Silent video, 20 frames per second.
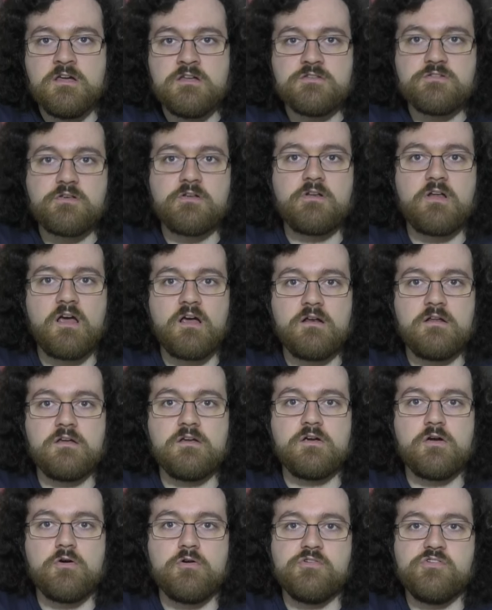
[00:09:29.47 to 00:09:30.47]
So I'd highly
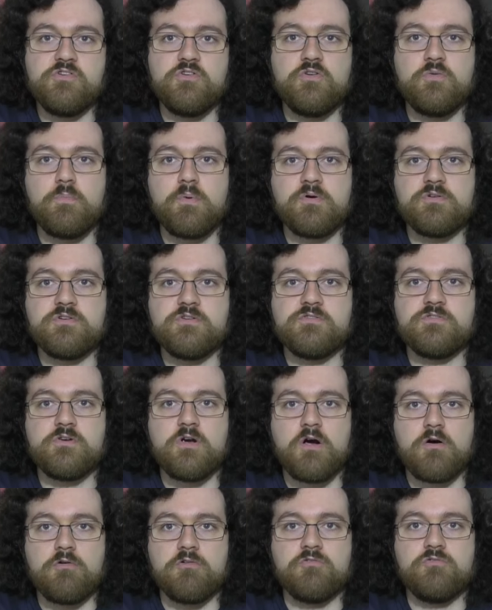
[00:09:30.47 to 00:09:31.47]
encourage you to purchase your
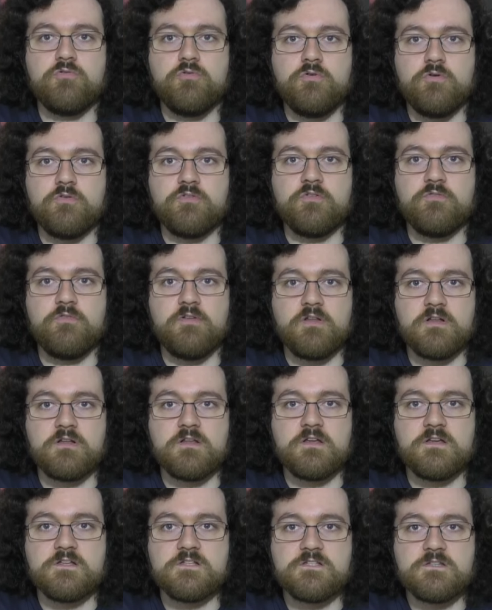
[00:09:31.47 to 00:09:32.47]
Horror 2 affiliate
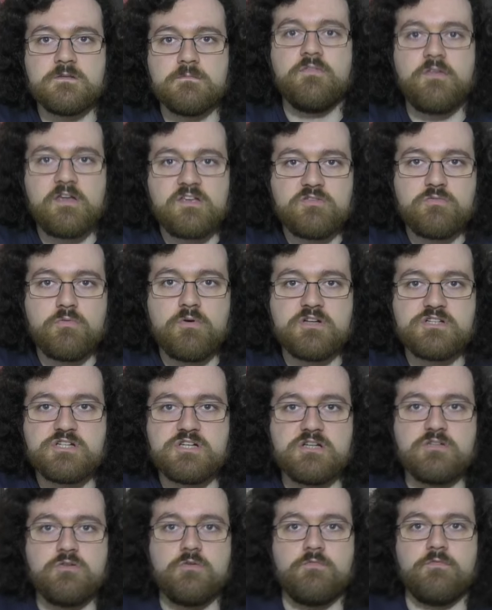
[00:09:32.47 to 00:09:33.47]
links. Thanks for
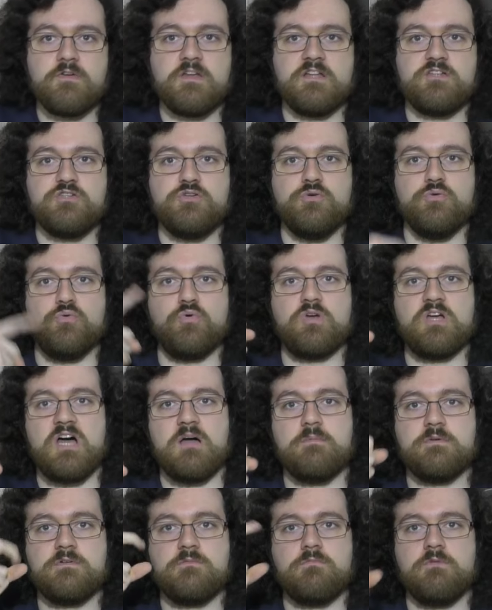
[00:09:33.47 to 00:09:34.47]
watching. Don't forget to
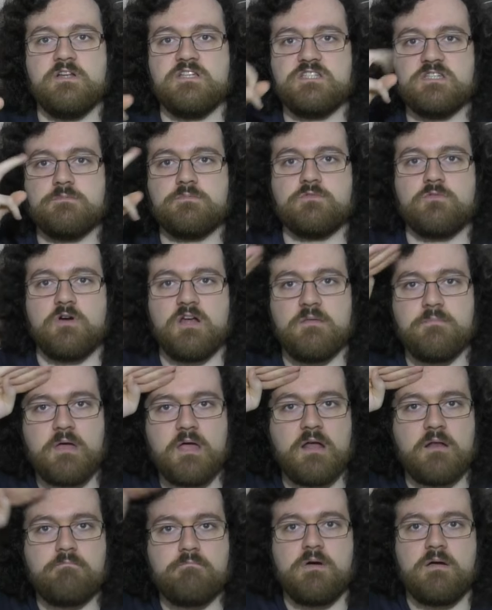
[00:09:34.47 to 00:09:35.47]
comment, rate, subscribe,
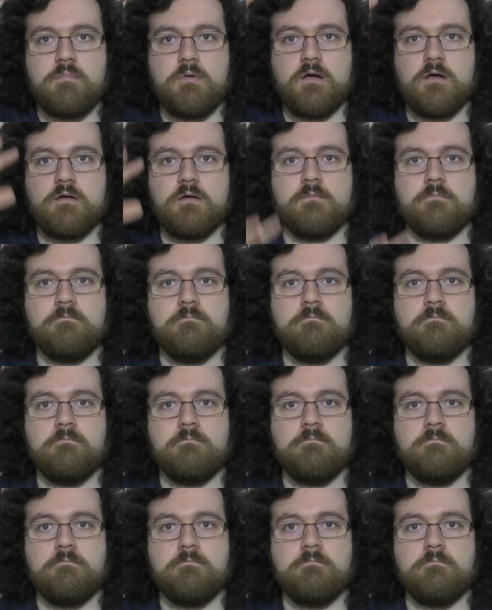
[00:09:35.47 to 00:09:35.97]
and bye bye.